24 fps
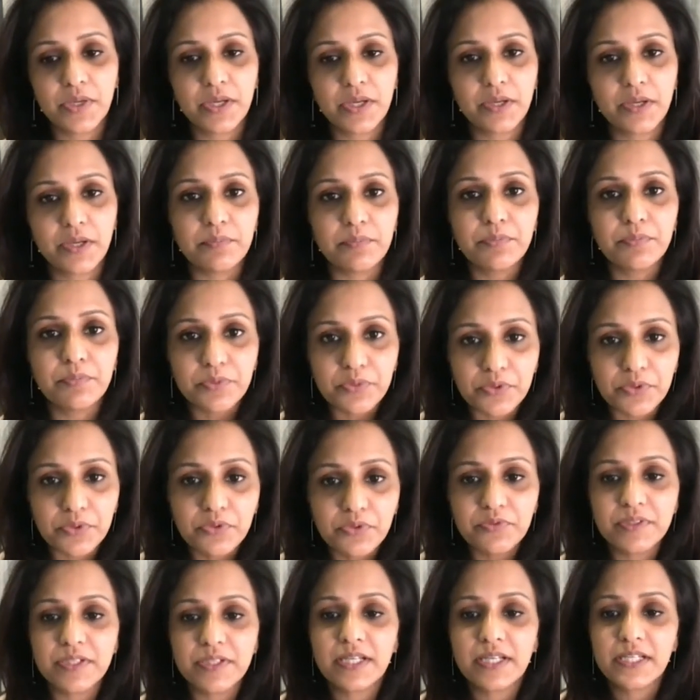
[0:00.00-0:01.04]
improve
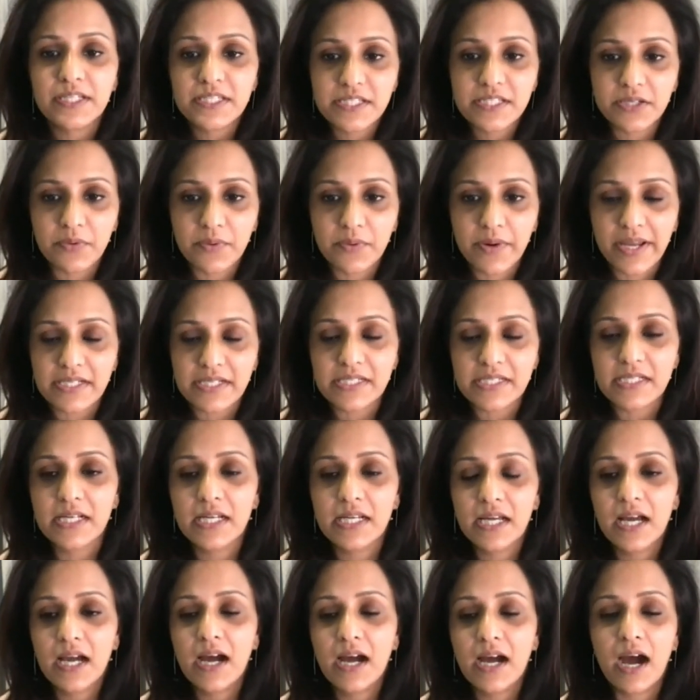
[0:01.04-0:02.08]
and integrate
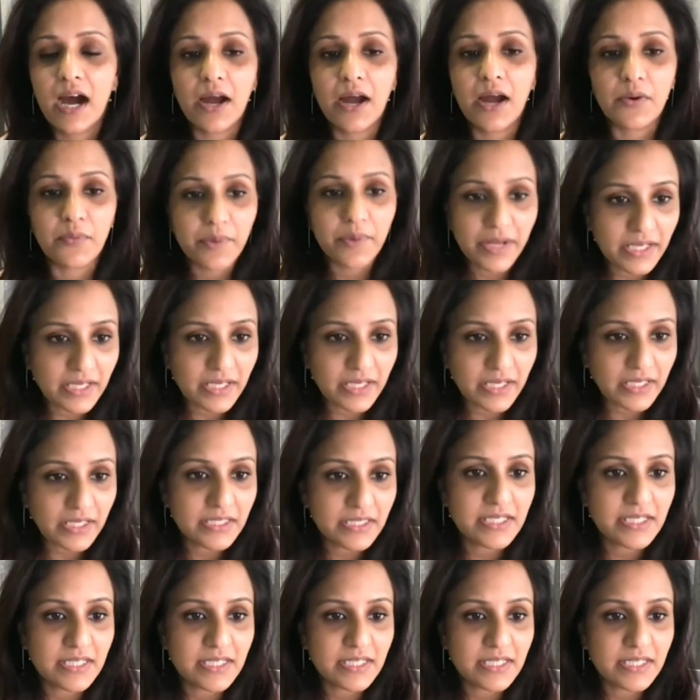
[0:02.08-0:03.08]
our records,